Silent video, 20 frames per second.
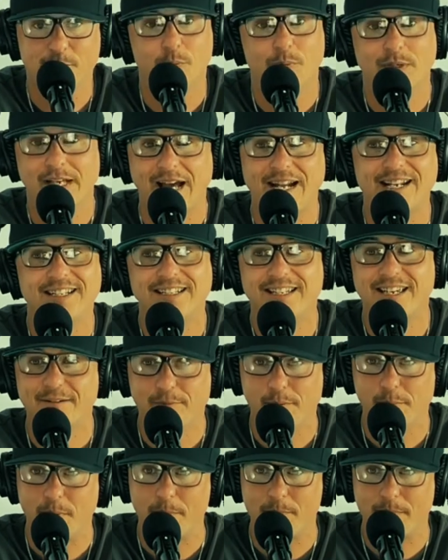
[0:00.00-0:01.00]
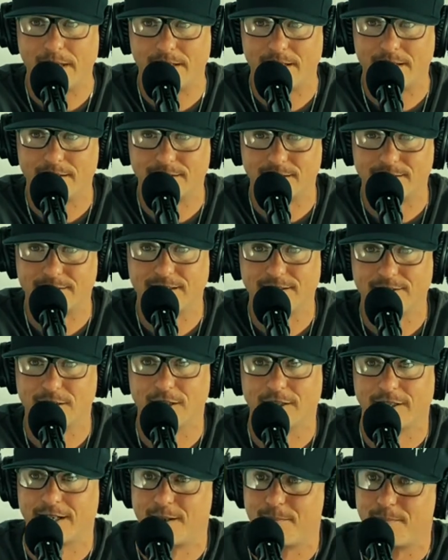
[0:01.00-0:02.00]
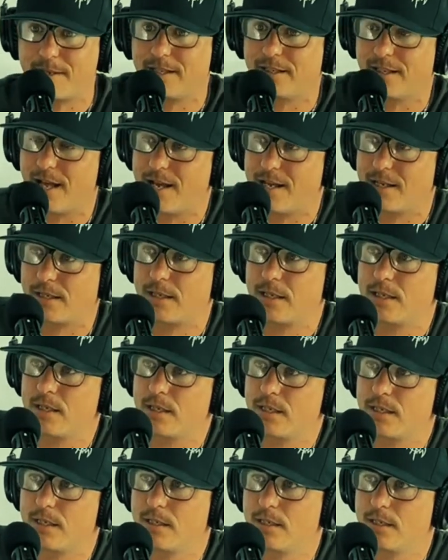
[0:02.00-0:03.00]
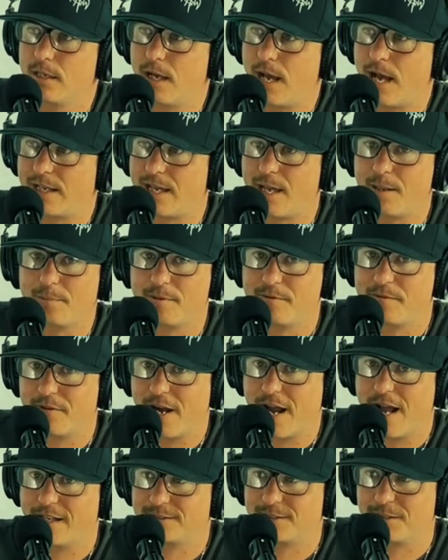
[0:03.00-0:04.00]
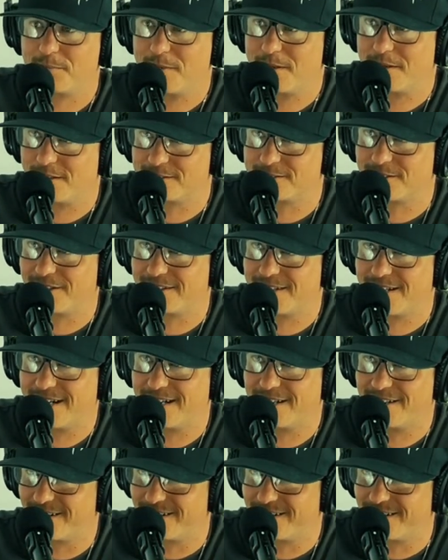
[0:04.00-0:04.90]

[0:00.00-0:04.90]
we got to give him a minute, because he's looking at me like, I can't believe you're asking me this on air,